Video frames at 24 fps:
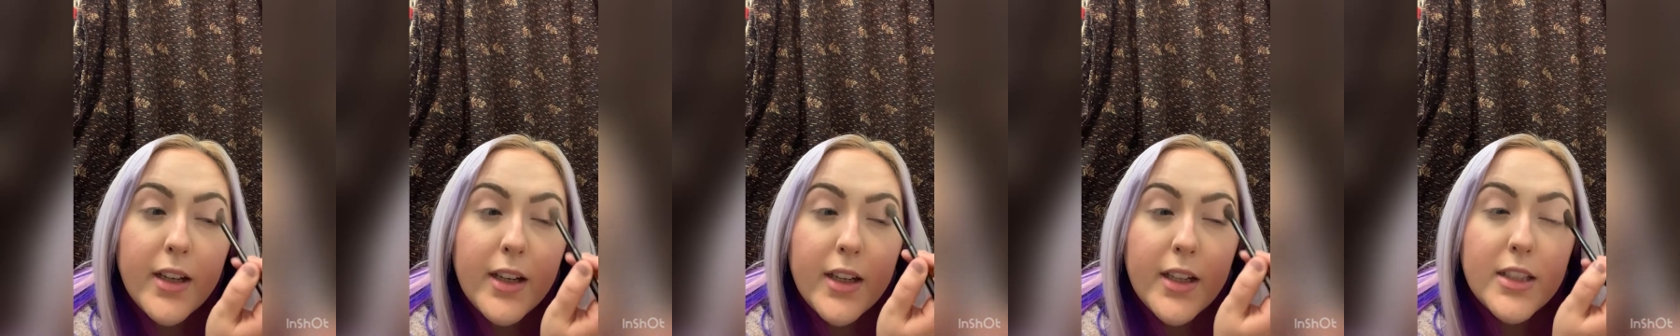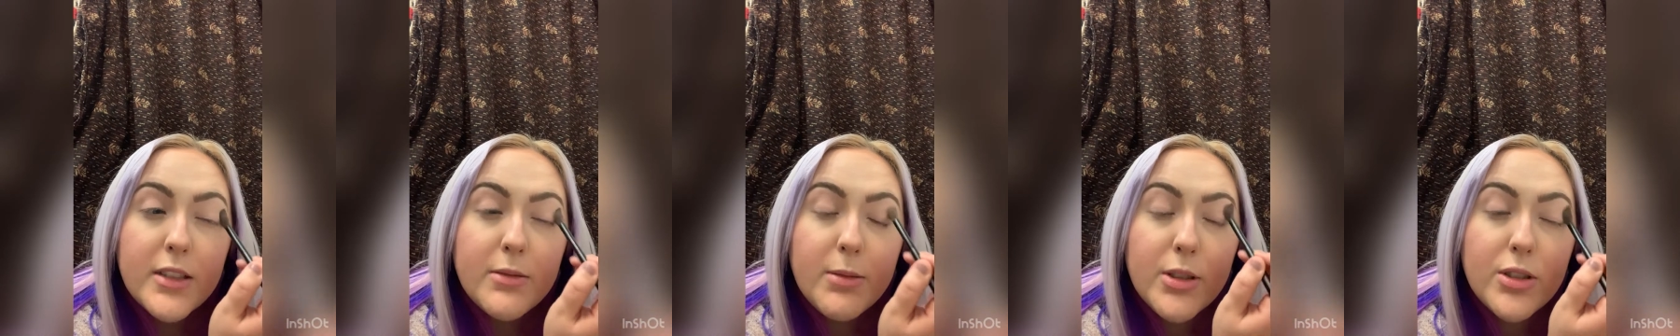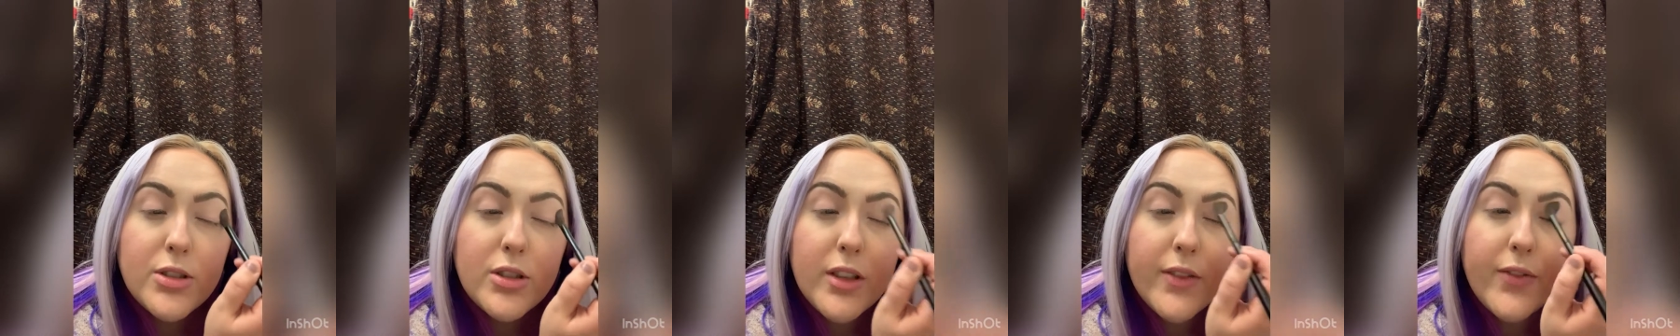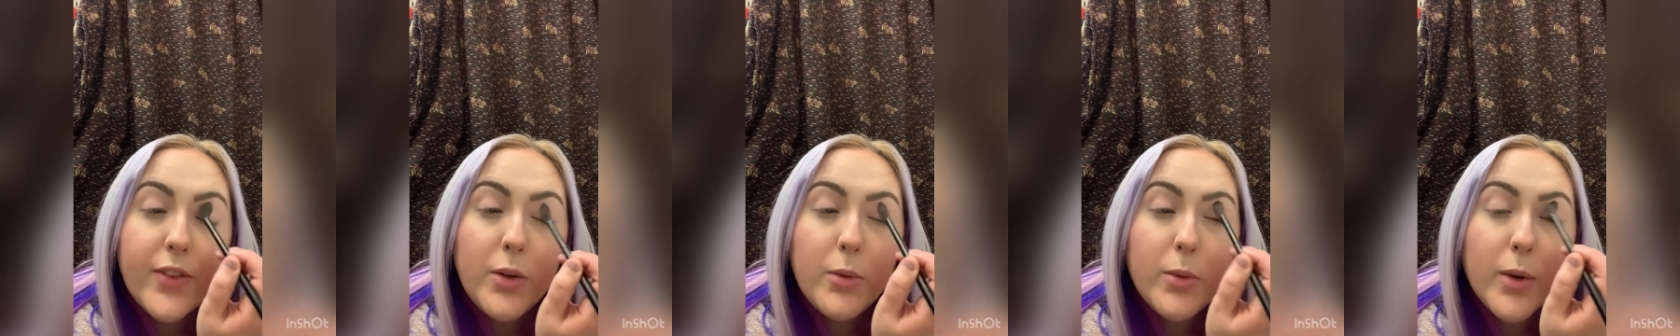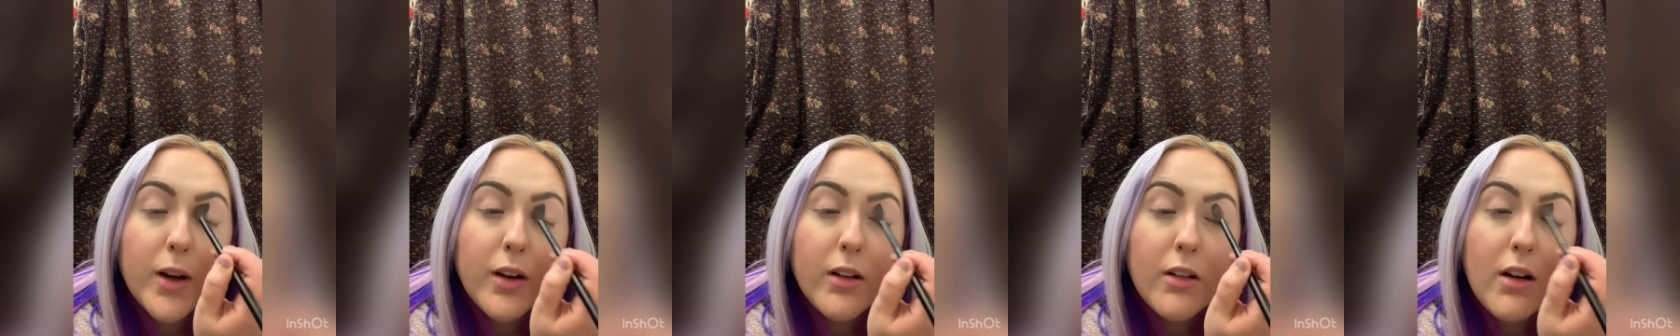especially if you
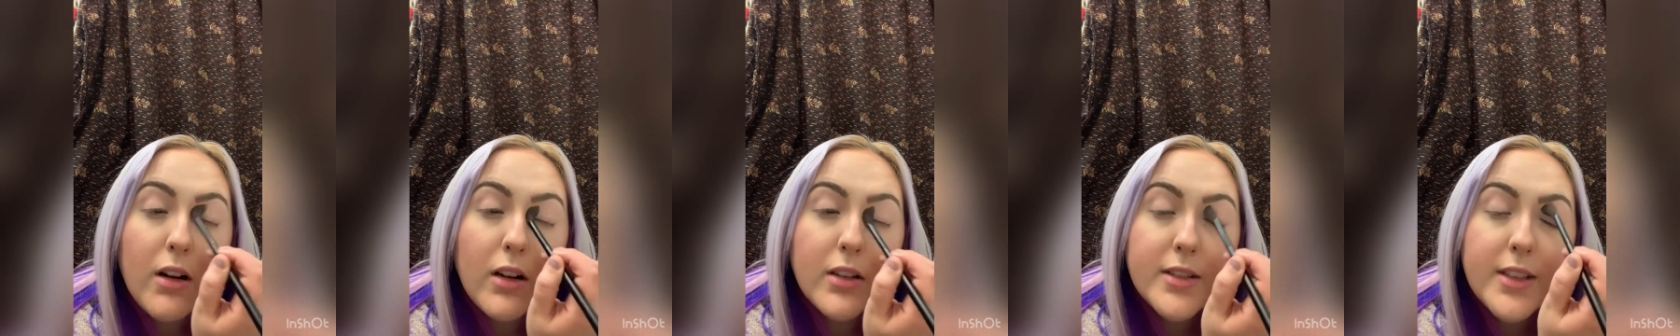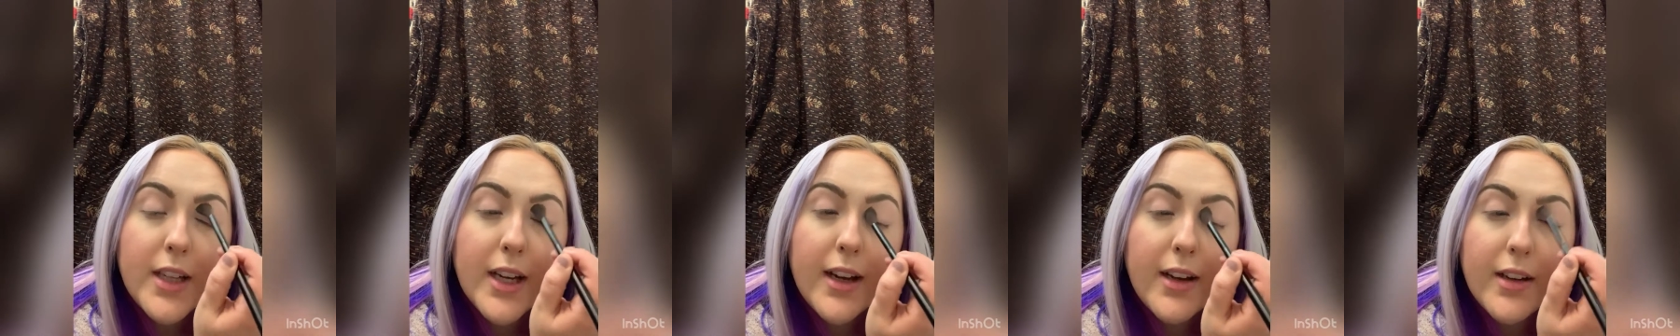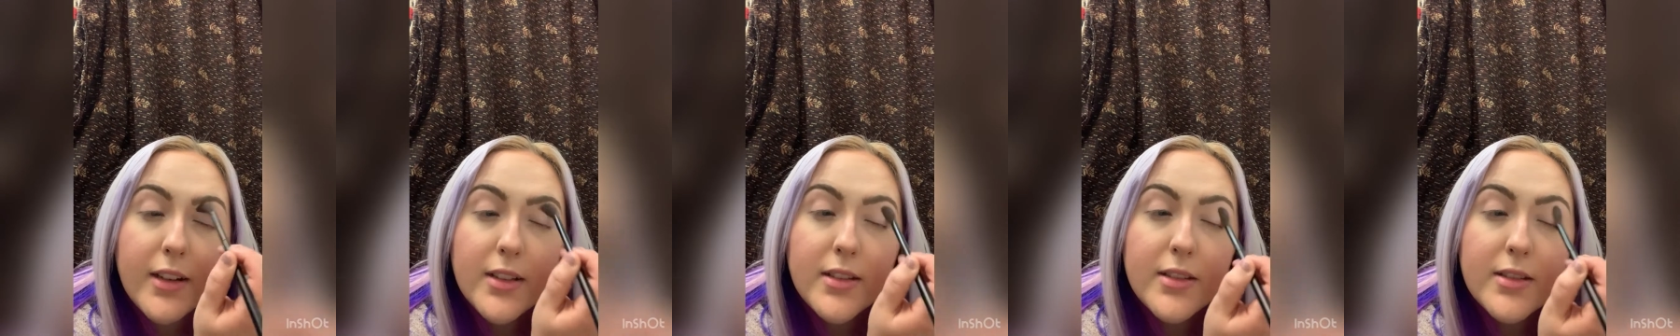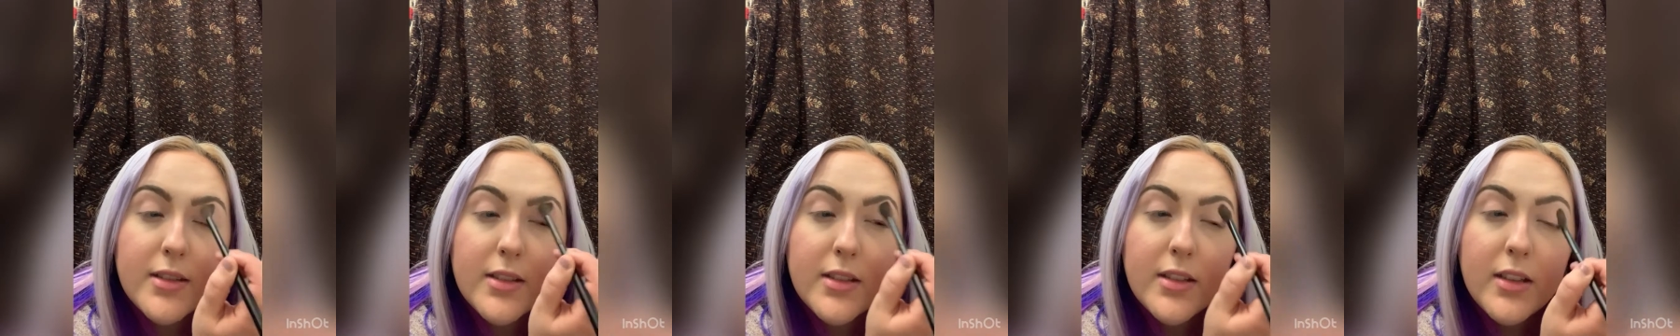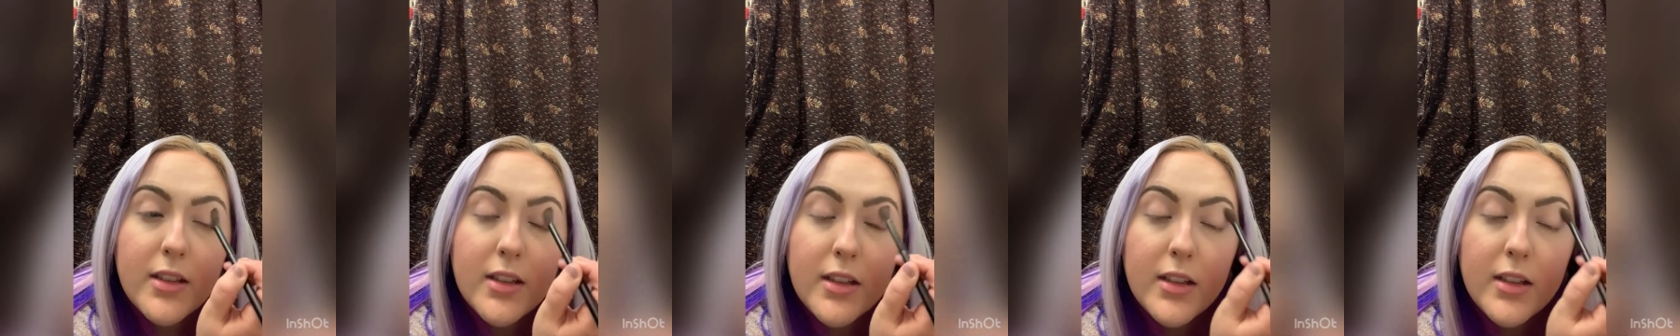wear contacts.